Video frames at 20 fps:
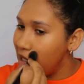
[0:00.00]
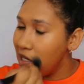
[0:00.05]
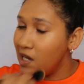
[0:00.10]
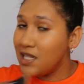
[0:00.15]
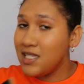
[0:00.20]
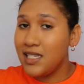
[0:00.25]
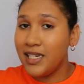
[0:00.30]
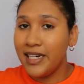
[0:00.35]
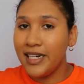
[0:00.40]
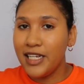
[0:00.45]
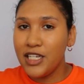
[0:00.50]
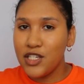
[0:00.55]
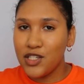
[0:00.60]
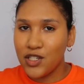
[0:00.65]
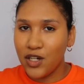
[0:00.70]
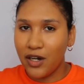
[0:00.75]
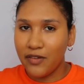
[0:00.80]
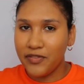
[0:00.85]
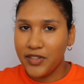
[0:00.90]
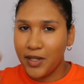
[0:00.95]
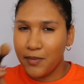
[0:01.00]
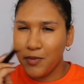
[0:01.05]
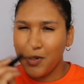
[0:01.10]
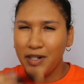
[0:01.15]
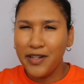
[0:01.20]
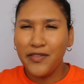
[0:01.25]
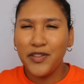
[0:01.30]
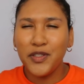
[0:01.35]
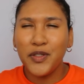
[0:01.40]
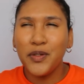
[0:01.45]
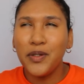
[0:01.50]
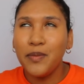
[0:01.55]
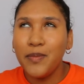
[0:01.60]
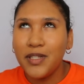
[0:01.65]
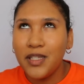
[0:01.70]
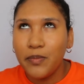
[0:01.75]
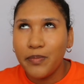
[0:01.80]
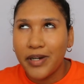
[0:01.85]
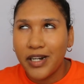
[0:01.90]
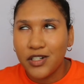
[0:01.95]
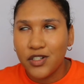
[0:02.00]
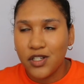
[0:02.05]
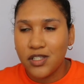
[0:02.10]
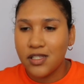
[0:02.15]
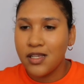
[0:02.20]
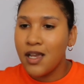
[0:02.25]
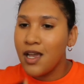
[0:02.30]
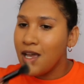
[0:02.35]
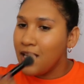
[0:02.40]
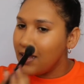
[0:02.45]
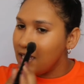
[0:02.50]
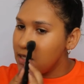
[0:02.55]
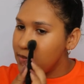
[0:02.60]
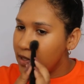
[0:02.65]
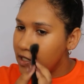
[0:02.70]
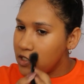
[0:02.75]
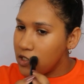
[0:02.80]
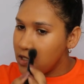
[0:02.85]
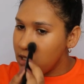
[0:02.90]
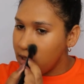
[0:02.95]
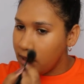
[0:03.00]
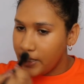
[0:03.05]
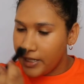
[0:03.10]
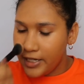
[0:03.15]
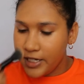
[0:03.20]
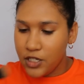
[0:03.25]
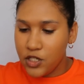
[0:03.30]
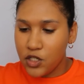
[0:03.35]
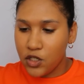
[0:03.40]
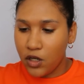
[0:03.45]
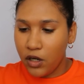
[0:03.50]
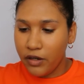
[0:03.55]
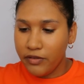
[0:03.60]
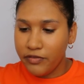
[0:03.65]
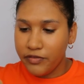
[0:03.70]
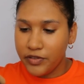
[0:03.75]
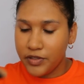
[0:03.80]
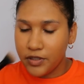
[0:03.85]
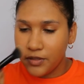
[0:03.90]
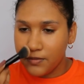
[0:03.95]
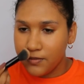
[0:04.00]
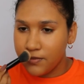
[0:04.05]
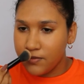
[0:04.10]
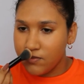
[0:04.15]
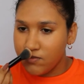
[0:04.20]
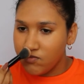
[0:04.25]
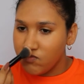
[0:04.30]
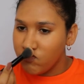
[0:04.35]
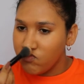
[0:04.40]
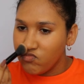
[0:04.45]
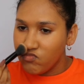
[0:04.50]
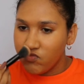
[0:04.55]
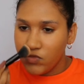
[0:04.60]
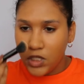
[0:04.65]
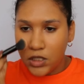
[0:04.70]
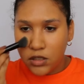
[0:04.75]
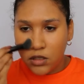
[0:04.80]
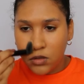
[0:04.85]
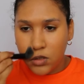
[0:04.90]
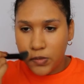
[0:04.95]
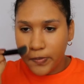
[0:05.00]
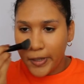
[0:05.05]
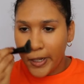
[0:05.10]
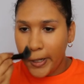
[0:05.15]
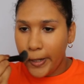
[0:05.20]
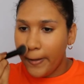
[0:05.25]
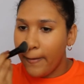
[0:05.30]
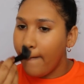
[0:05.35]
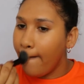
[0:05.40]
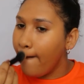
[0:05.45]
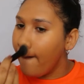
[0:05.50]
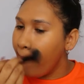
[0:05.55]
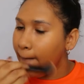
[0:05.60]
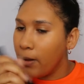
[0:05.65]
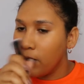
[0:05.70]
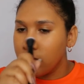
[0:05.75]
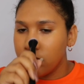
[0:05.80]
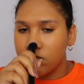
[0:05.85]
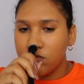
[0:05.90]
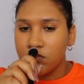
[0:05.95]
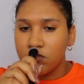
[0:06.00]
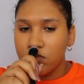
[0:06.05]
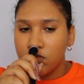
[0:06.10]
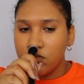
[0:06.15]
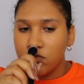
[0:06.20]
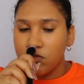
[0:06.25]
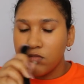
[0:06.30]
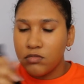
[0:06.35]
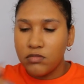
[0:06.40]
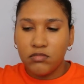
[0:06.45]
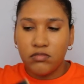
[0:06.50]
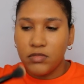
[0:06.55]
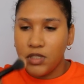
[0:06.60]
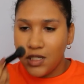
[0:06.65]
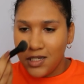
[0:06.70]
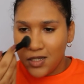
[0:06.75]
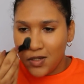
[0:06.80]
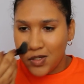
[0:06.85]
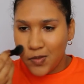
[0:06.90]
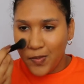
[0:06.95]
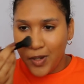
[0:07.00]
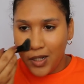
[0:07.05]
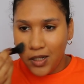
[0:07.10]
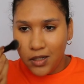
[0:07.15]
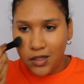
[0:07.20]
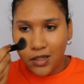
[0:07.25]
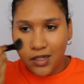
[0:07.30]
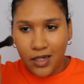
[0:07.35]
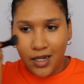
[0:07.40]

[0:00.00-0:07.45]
It's really soft. I'm not even talking about the brushes. These brushes are really soft. There's no smell. There's no smell.